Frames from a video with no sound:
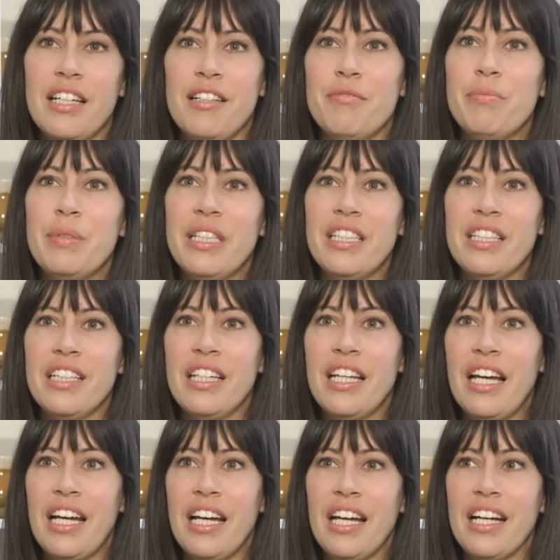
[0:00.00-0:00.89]
I've
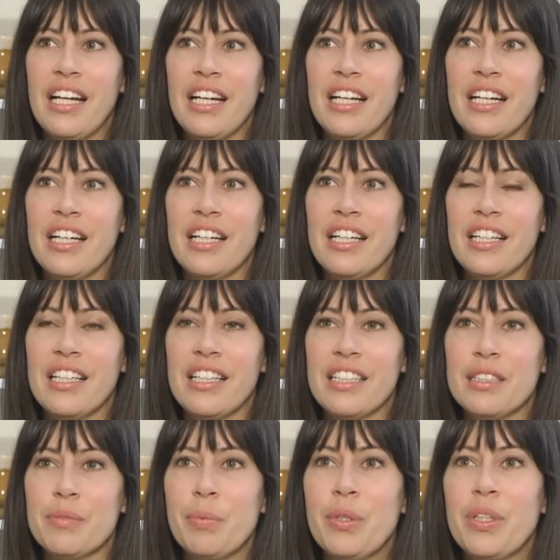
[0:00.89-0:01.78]
been
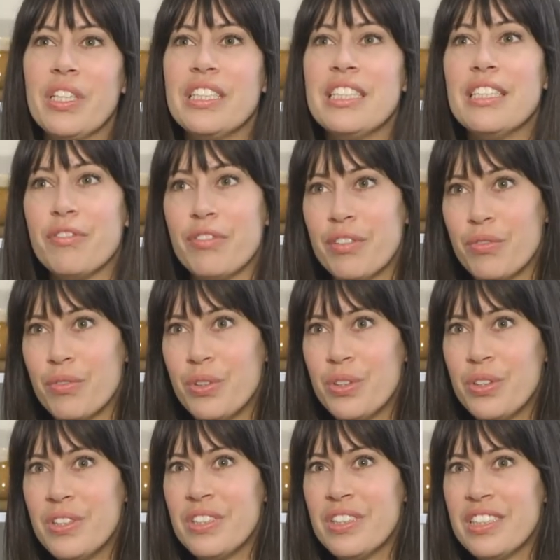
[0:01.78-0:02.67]
exploring different
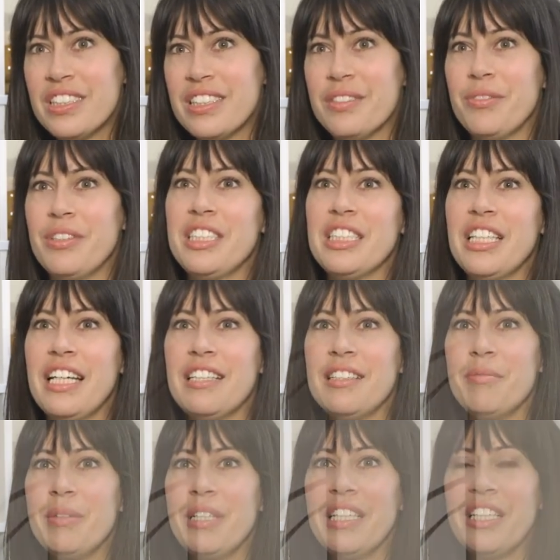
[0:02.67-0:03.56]
roles, which
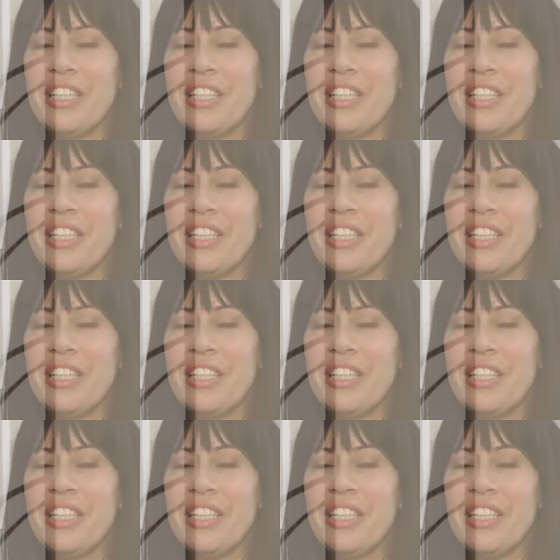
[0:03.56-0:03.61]
landed me